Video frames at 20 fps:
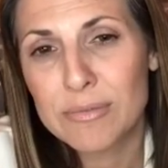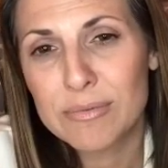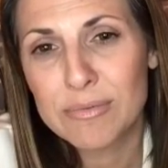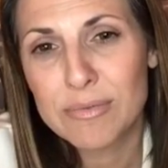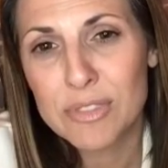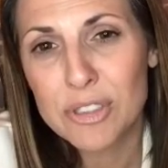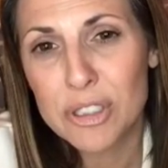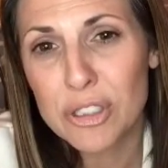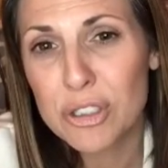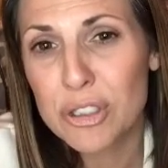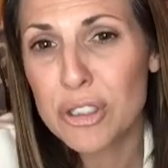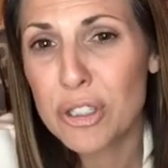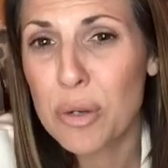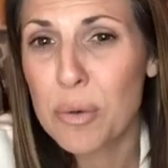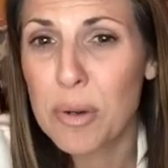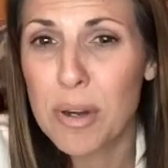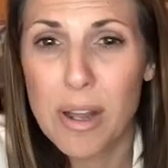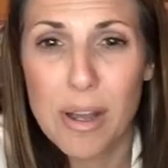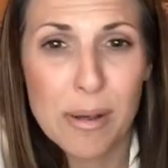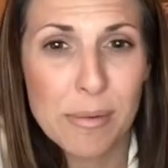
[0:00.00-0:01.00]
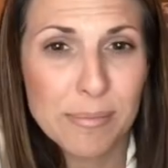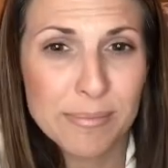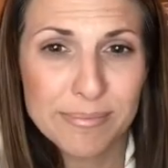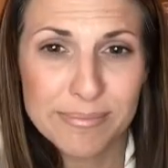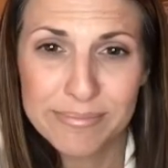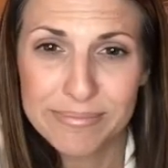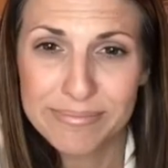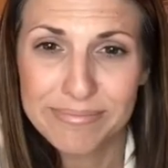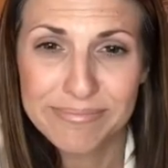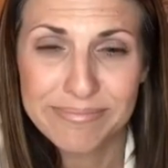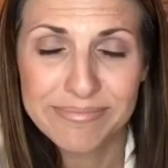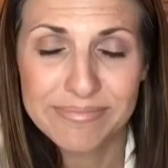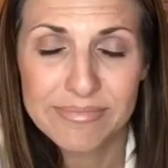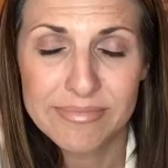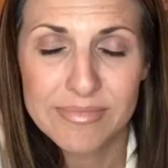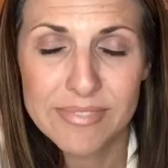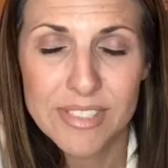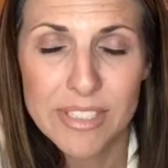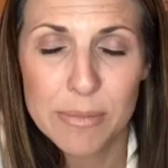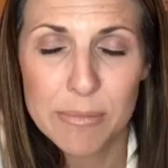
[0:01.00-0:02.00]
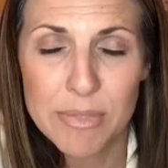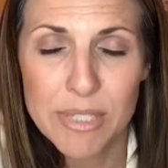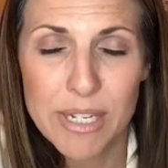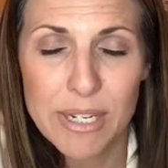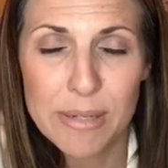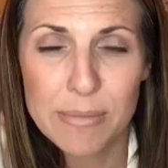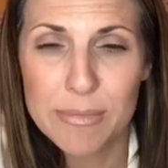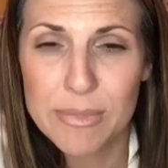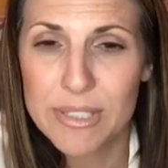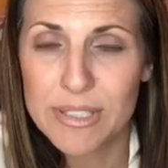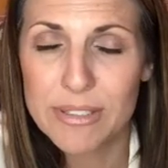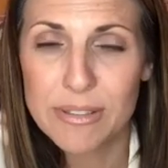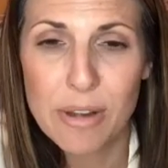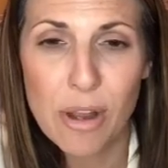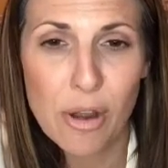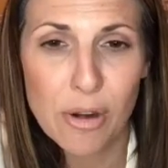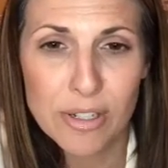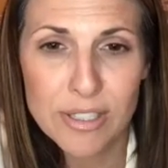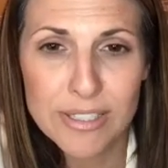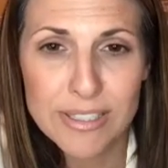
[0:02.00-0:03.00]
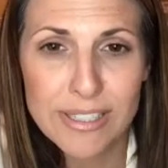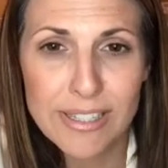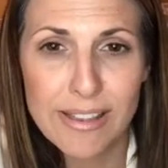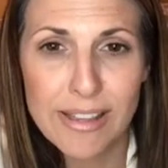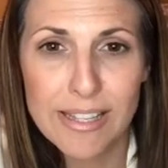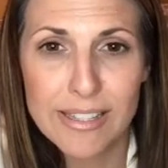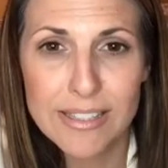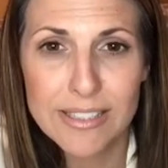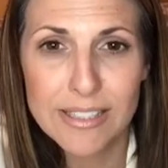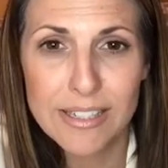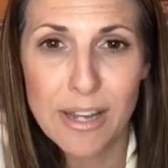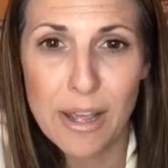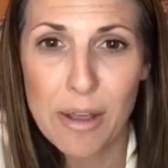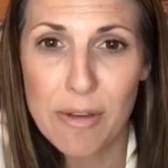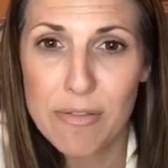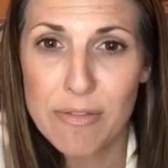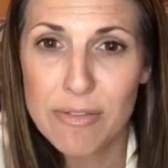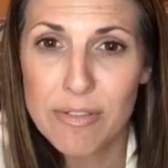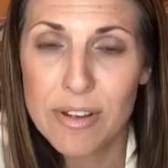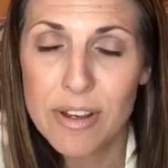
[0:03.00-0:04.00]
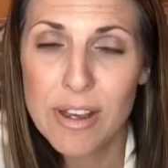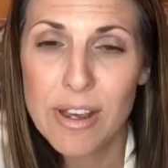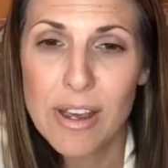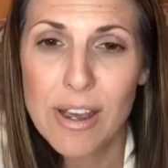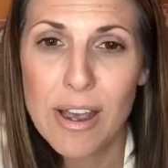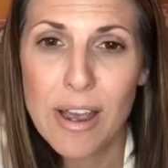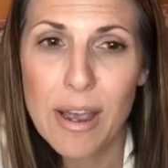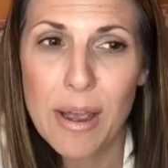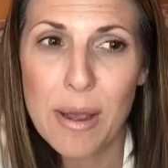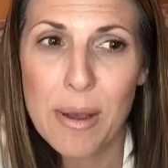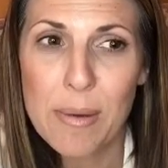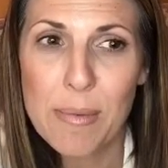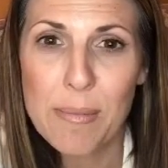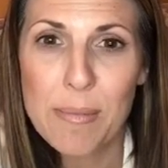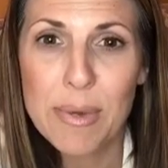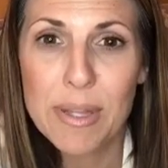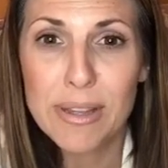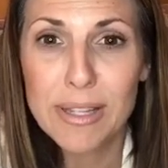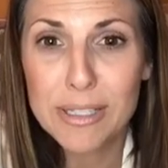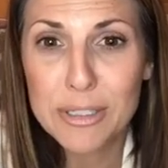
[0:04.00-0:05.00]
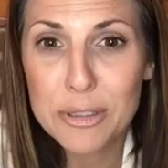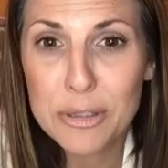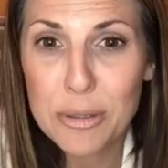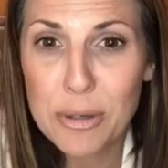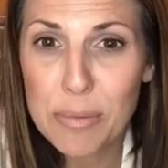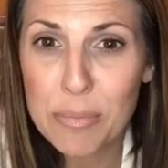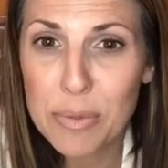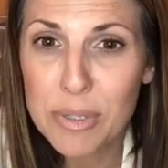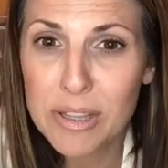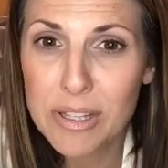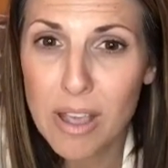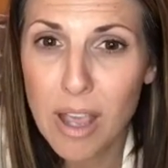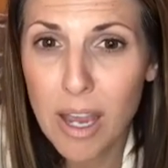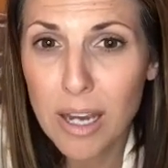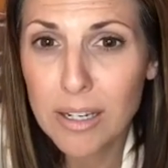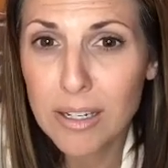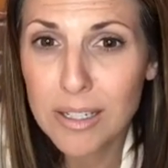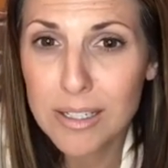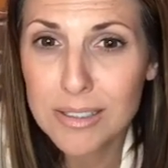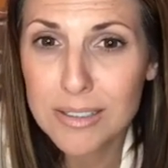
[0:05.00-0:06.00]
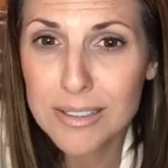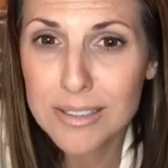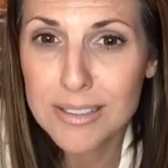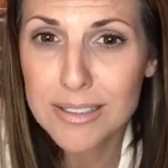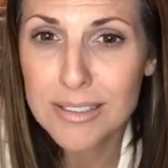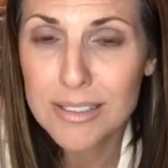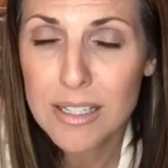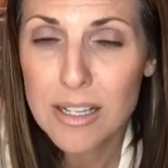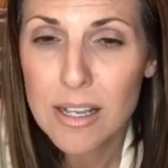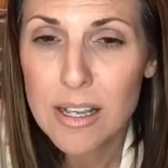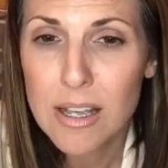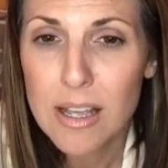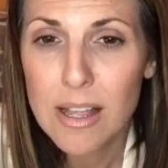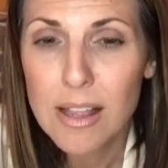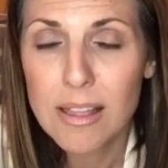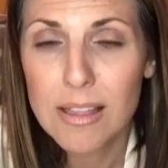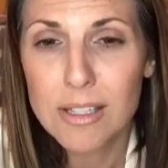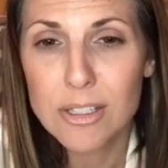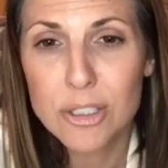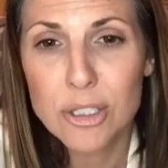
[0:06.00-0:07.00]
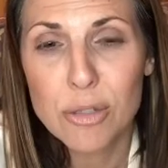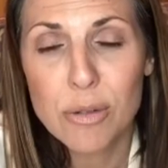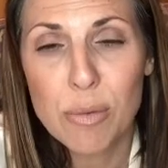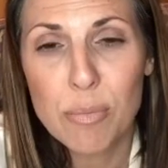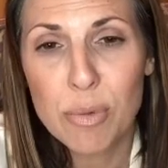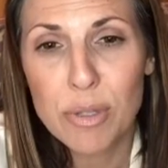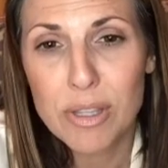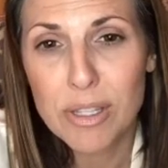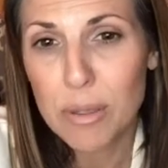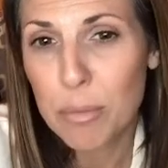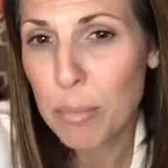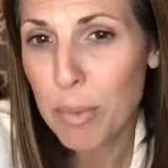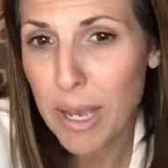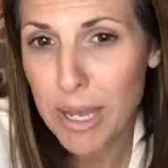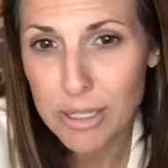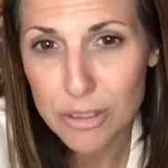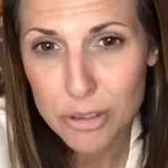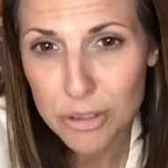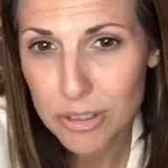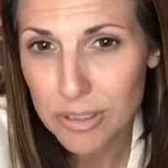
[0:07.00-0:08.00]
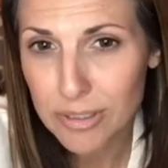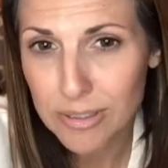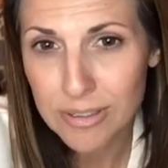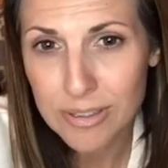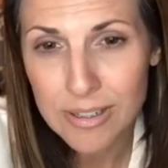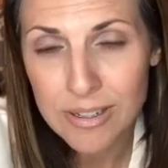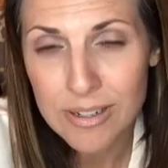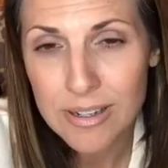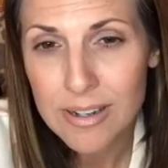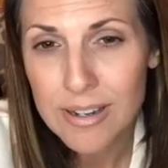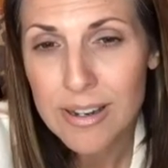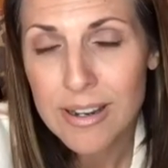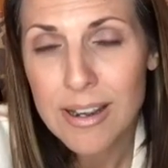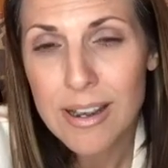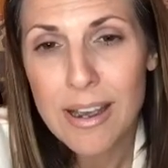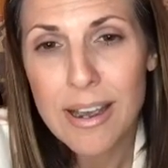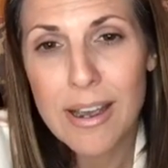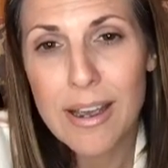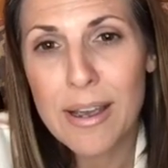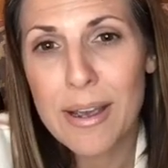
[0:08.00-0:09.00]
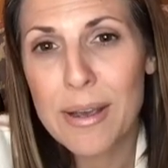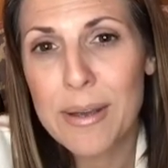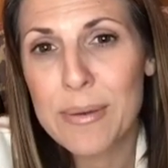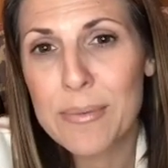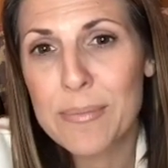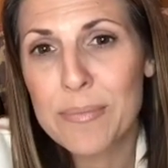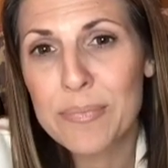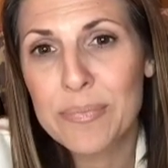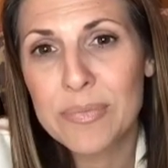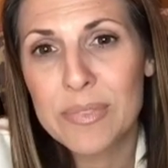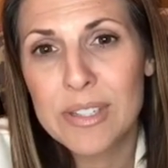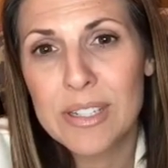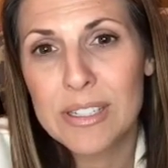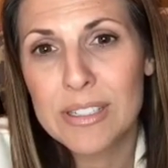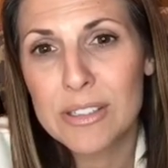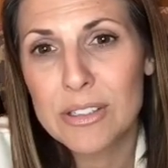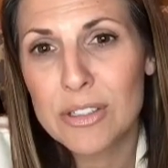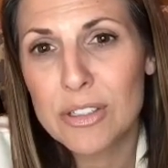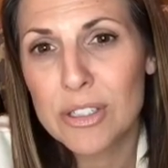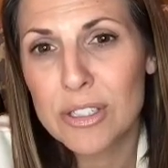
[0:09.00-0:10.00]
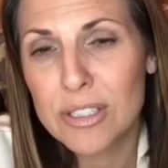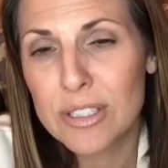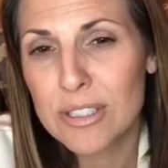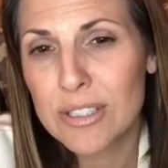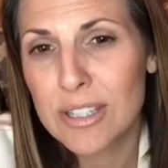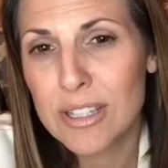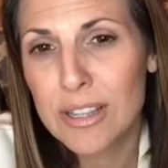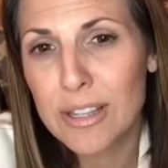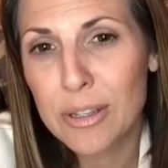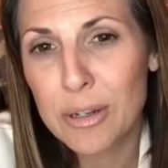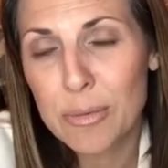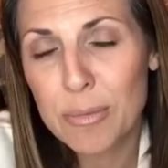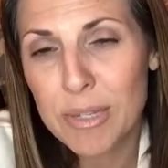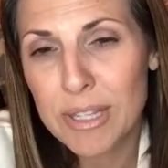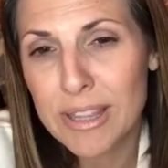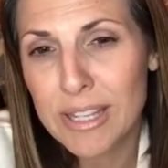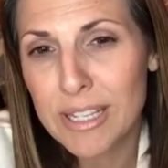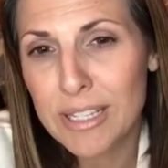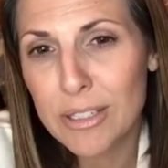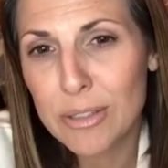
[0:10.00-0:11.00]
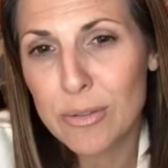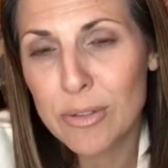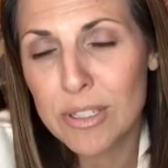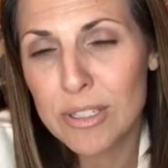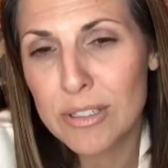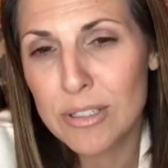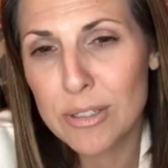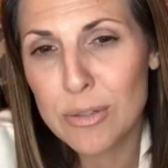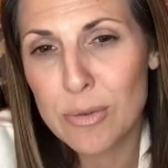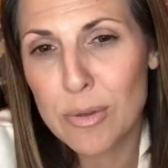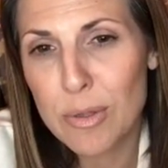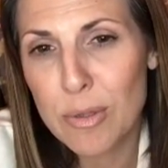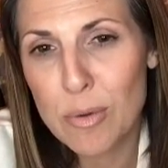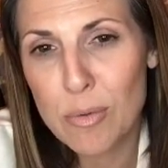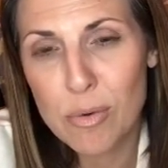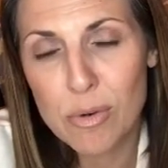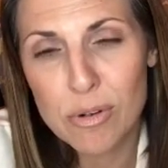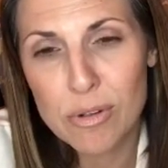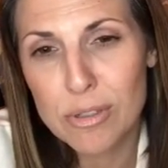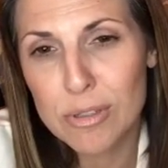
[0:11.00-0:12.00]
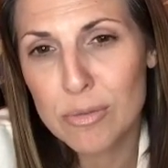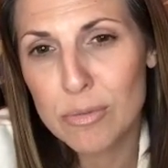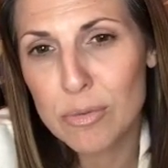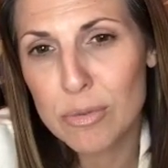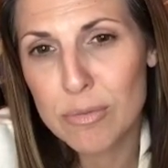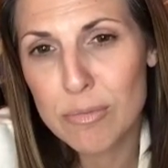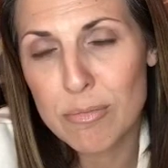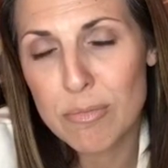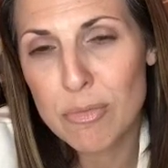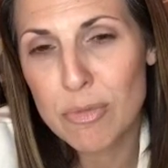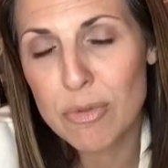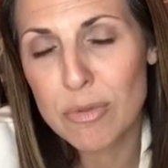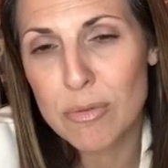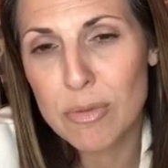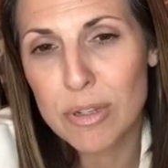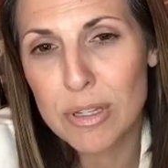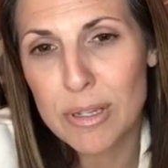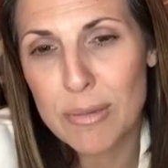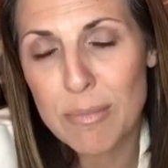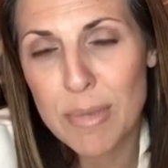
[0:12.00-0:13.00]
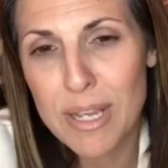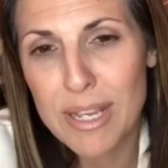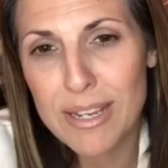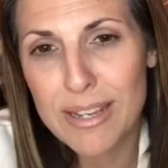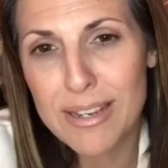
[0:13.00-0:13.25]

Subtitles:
just showing up. And sometimes, honestly, that's enough. But let's show up with kindness. Let's show up with compassion. And just the little bit that you can do in the world will really make